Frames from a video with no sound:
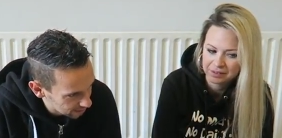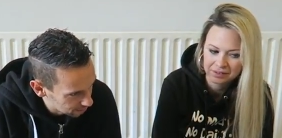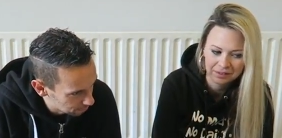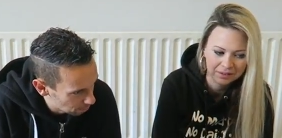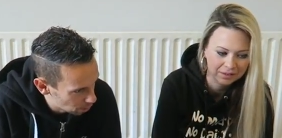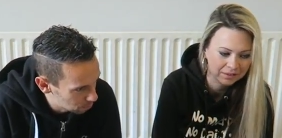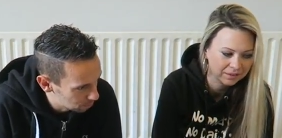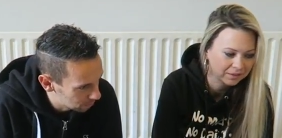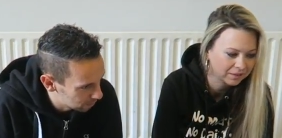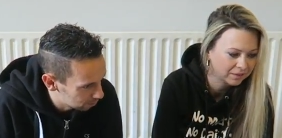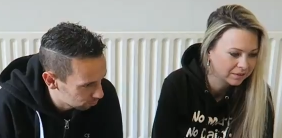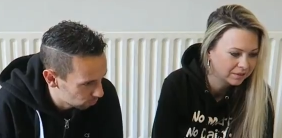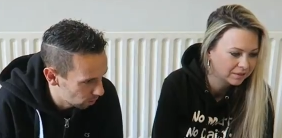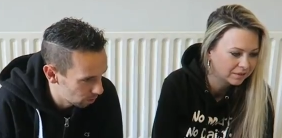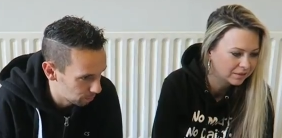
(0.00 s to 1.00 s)
Speaker 1: at the moment
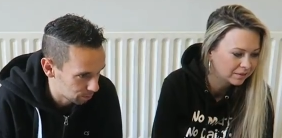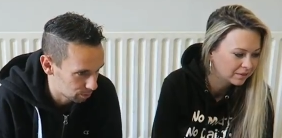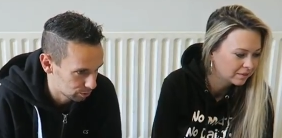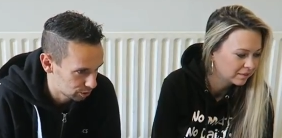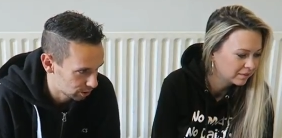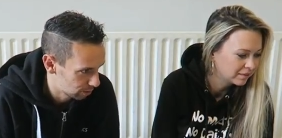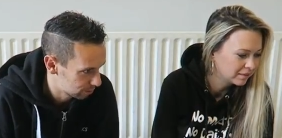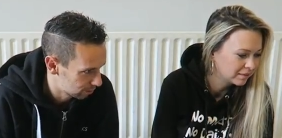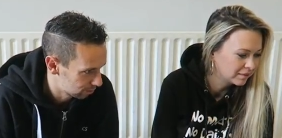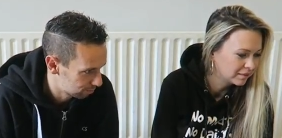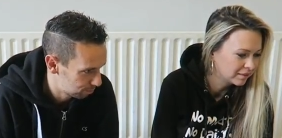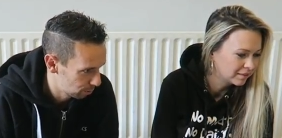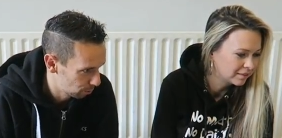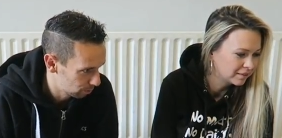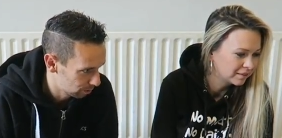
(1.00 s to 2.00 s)
as well because Jojo's
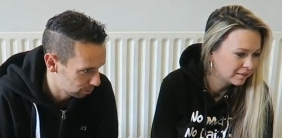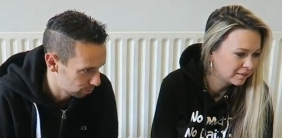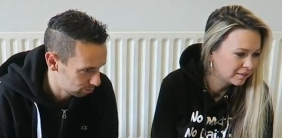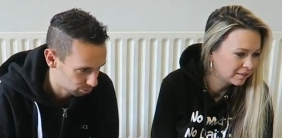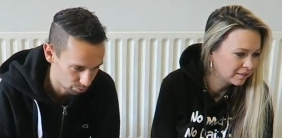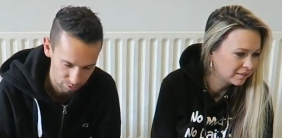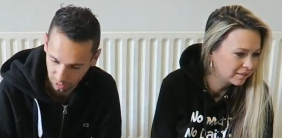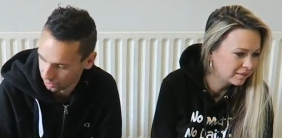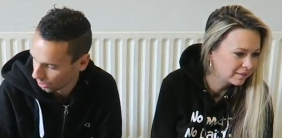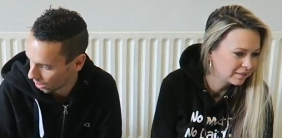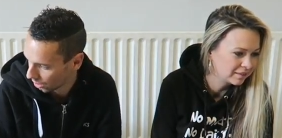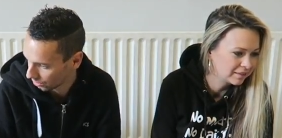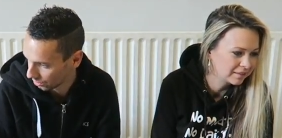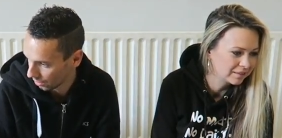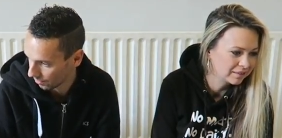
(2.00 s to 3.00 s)
building all sorts of
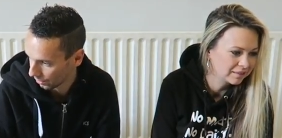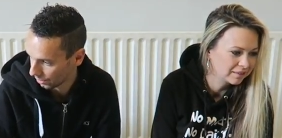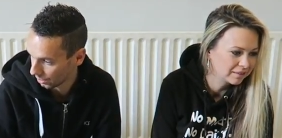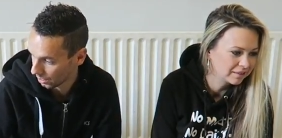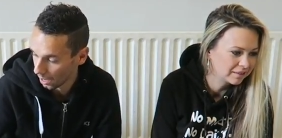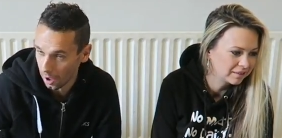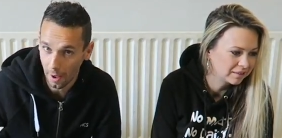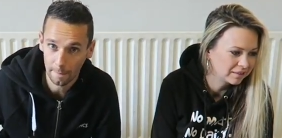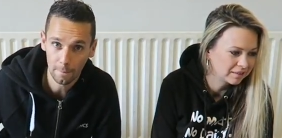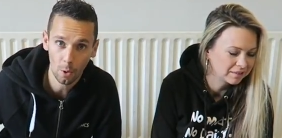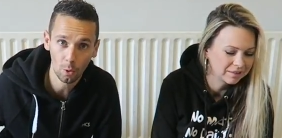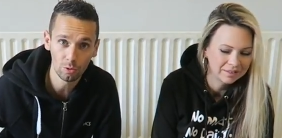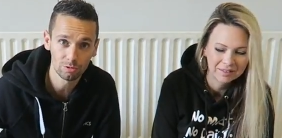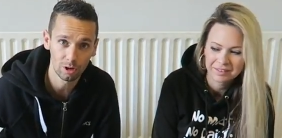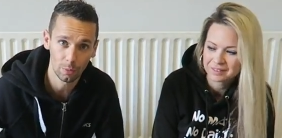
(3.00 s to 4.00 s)
cars and everything. And
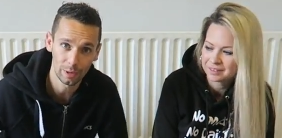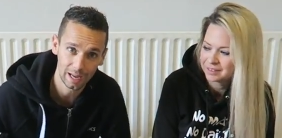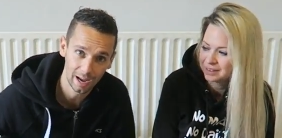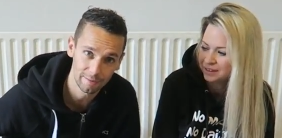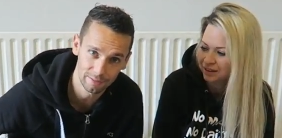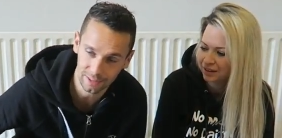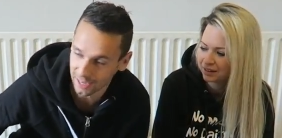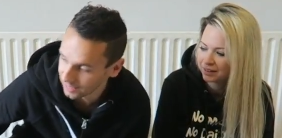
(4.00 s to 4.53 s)
also we have